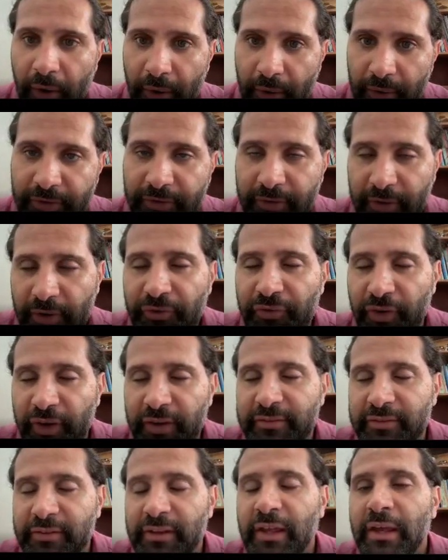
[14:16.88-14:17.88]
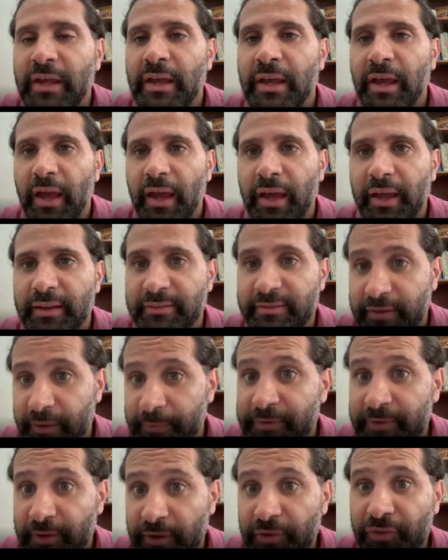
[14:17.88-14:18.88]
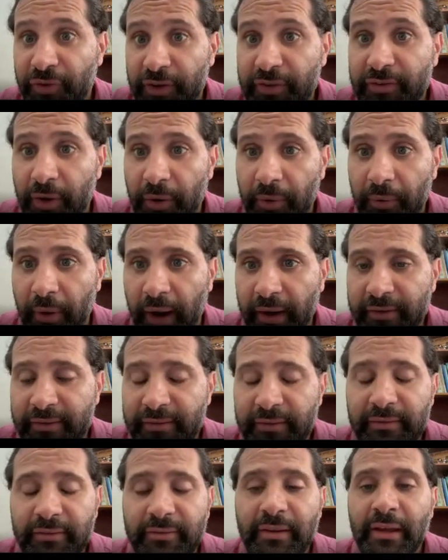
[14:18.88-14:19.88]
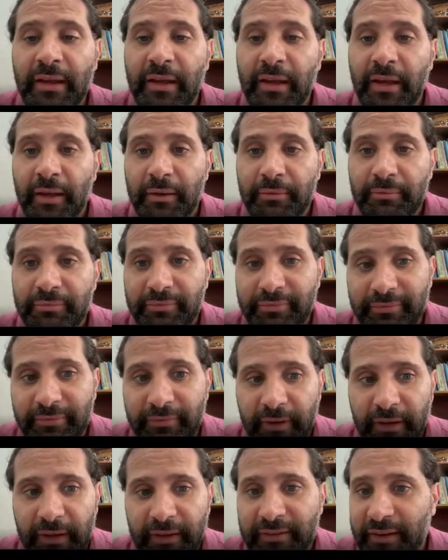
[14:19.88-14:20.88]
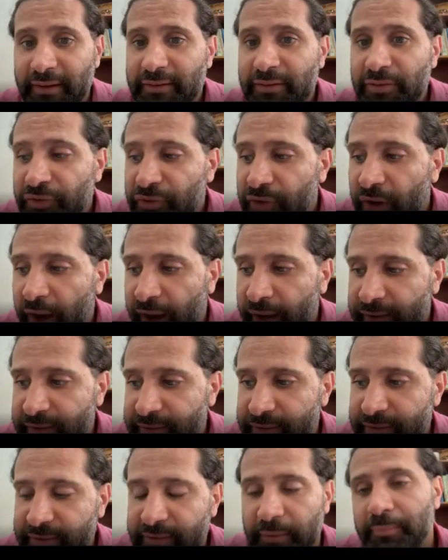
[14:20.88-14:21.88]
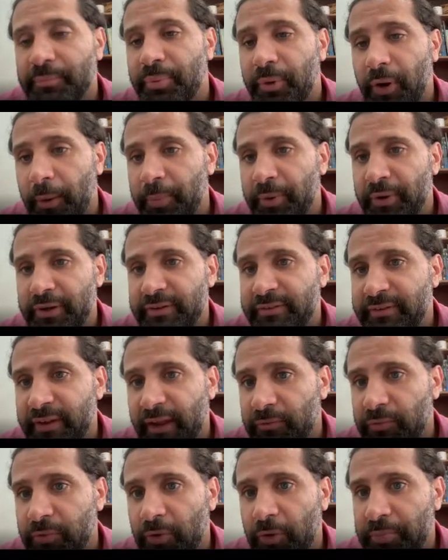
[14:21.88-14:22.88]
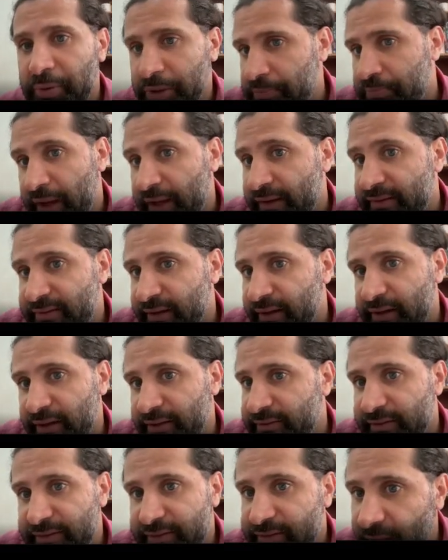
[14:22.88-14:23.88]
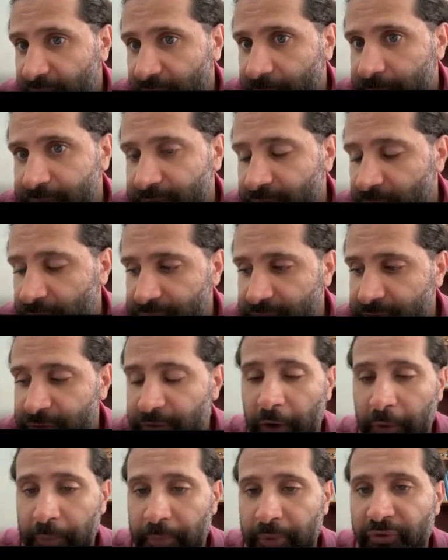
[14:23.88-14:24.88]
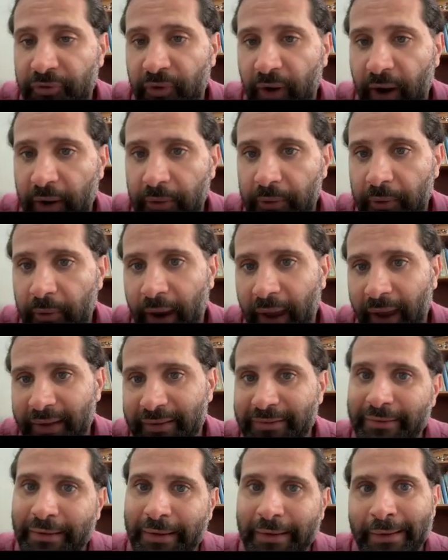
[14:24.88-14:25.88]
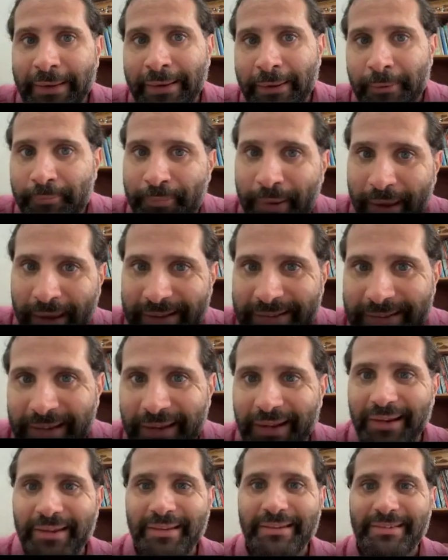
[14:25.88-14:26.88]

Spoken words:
surface and subsurface horizons identifies some properties that will be basically the same. So the soil profile has basically